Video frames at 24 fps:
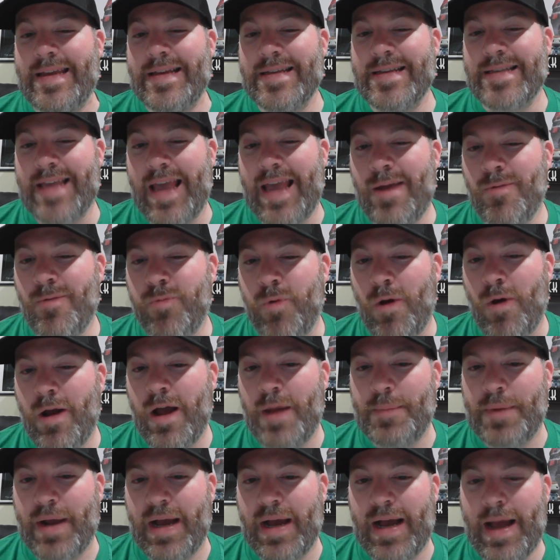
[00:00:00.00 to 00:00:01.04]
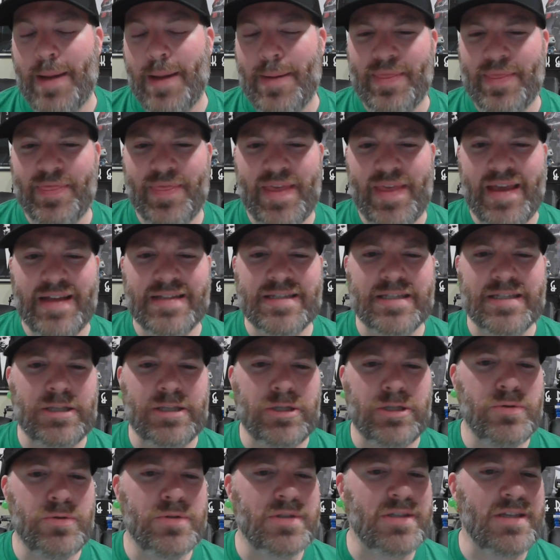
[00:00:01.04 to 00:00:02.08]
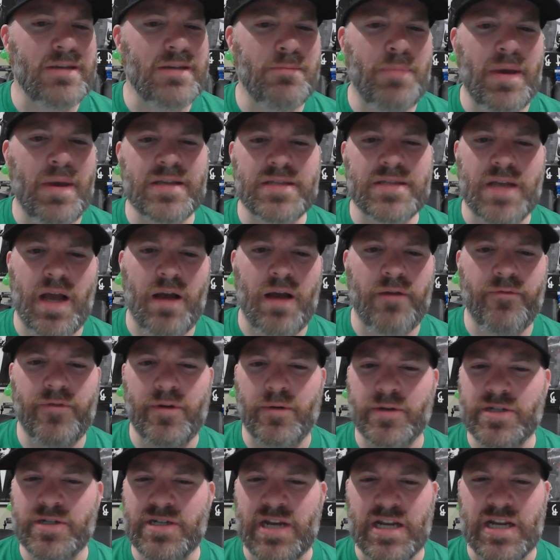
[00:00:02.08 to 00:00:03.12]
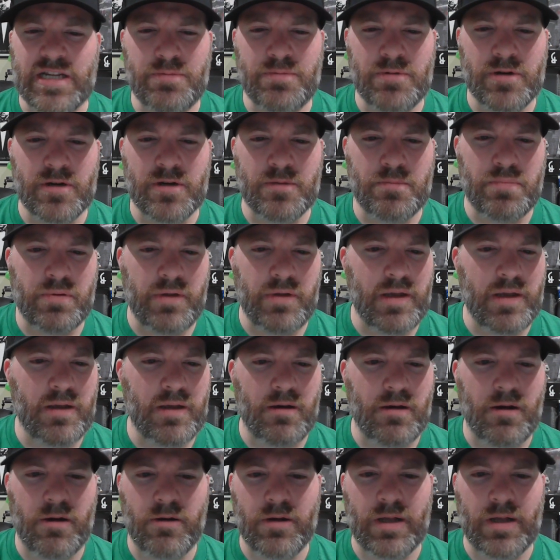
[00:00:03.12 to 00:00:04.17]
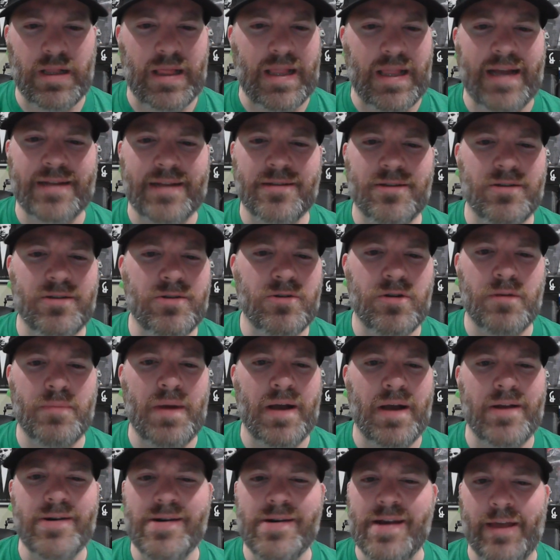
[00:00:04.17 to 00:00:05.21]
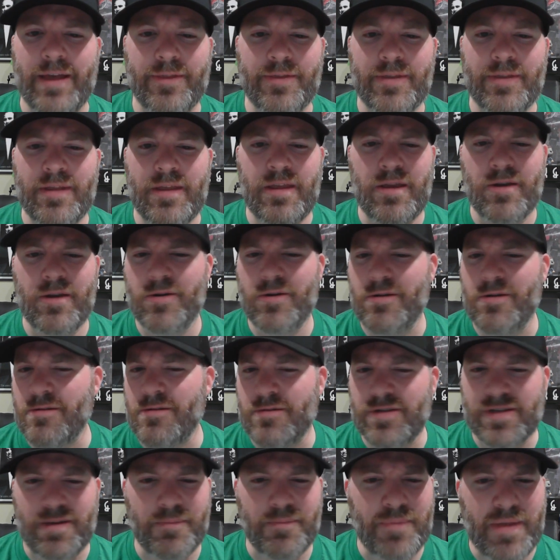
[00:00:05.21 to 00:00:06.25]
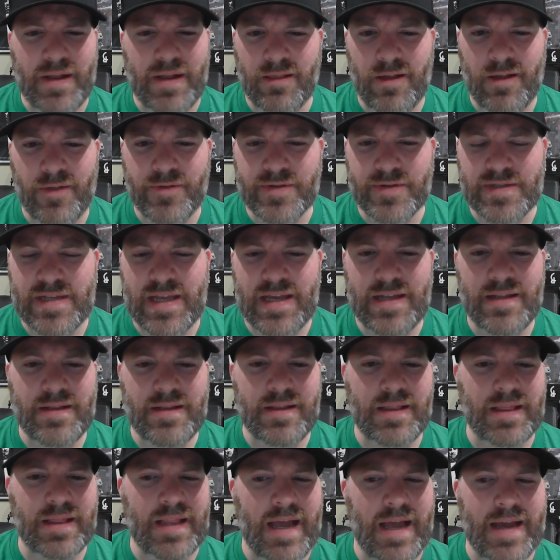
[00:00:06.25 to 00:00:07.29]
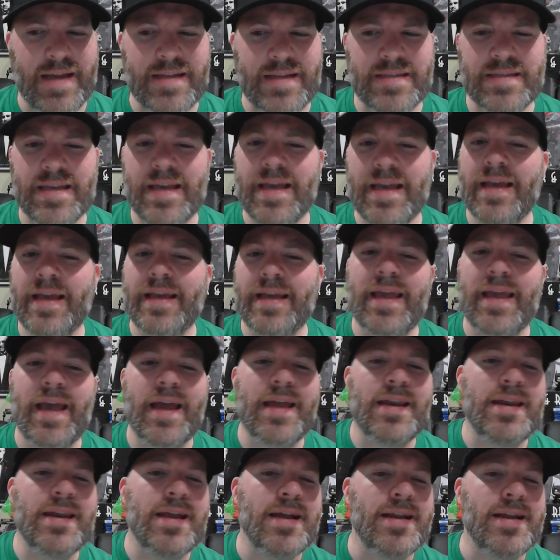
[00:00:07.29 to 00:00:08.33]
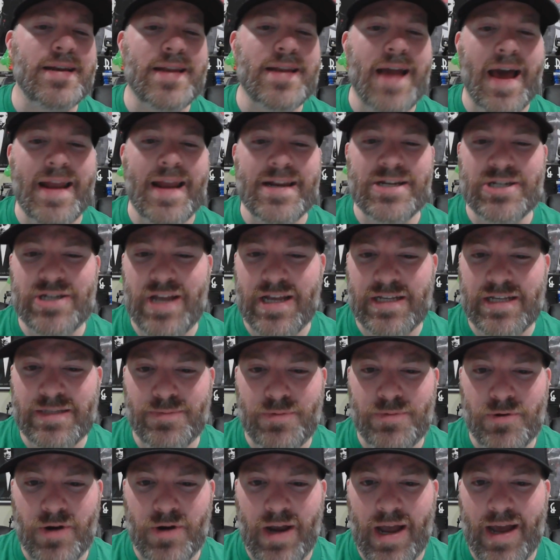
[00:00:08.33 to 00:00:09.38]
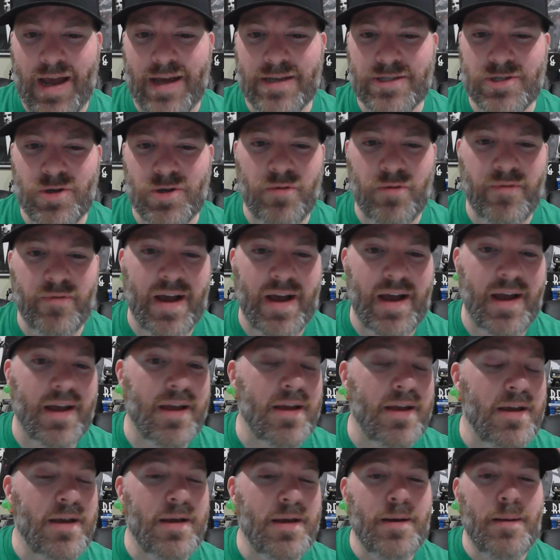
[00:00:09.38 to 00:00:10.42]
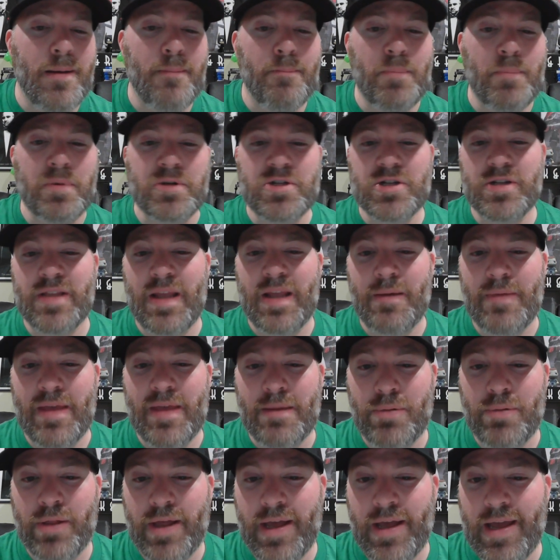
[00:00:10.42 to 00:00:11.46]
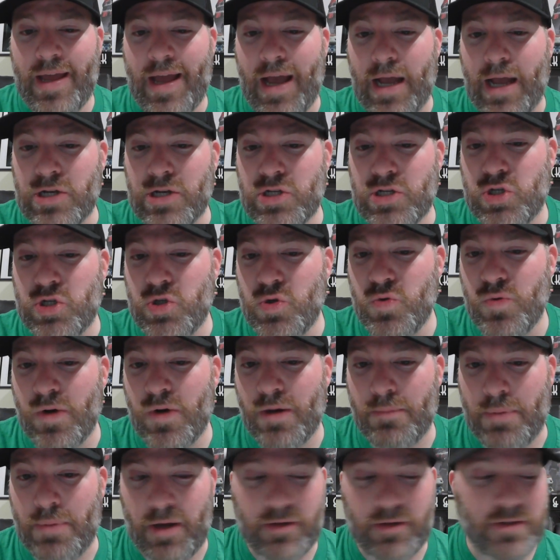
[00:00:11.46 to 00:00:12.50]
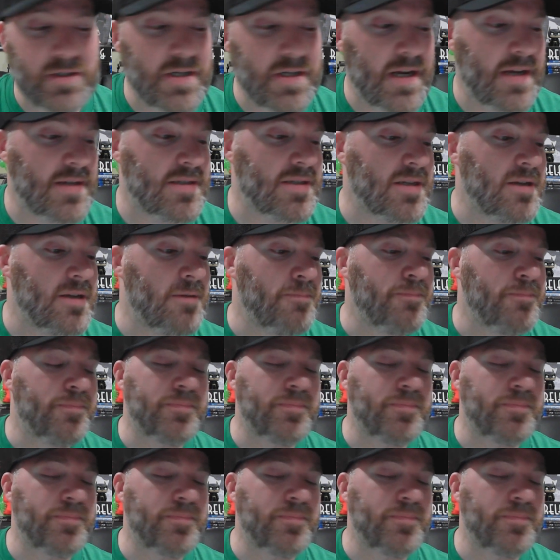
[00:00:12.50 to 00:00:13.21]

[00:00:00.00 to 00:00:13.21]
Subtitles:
is a rom-com. I think it's loosely based off of a Shakespeare play called A Lot to Do About Nothing or something along those lines. Again, not a Shakespeare guy, so if I butcher the name of that play, I do apologize.